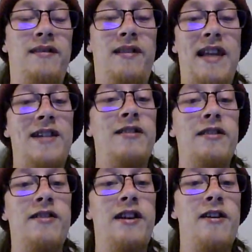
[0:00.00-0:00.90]
That's
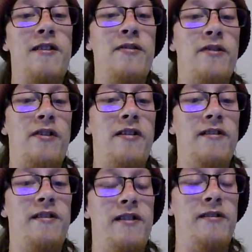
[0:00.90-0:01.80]
the scary thought.
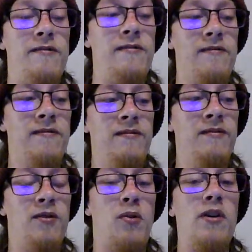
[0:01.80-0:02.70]

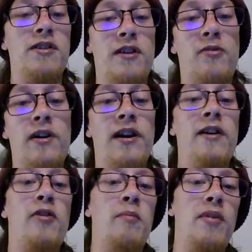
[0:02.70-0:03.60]
Or is it going to
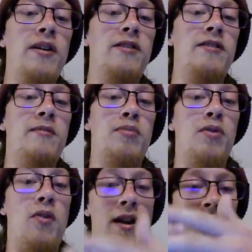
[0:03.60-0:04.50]
help us
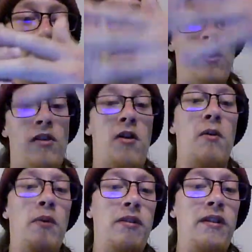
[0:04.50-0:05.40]
progress
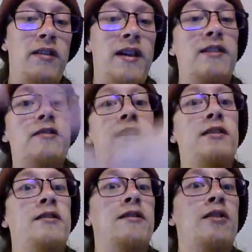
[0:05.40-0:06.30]
along with it?
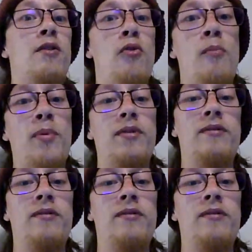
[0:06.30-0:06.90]
That's the hope.